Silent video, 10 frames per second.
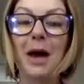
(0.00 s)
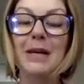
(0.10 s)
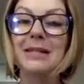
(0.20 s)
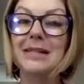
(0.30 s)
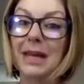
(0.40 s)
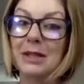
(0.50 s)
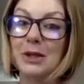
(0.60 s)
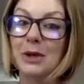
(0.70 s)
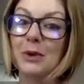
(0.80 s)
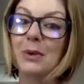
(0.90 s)
Stay
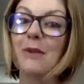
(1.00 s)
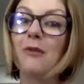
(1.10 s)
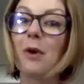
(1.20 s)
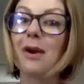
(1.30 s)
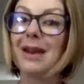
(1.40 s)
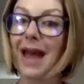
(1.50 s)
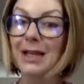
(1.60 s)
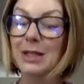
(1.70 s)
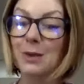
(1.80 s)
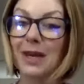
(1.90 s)
tuned for
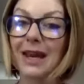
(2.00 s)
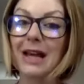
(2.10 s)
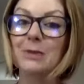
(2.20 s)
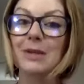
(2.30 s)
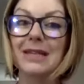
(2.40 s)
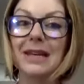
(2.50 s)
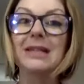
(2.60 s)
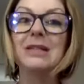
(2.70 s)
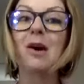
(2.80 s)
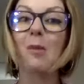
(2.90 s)
next week as we dig
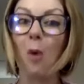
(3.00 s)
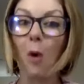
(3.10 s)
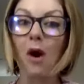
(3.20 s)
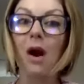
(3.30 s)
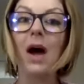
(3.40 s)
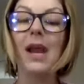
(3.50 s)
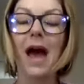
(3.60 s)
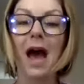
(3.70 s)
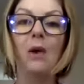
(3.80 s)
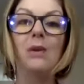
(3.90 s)
into more on
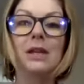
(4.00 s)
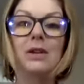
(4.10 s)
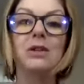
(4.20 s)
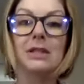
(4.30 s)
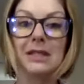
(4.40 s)
how leaders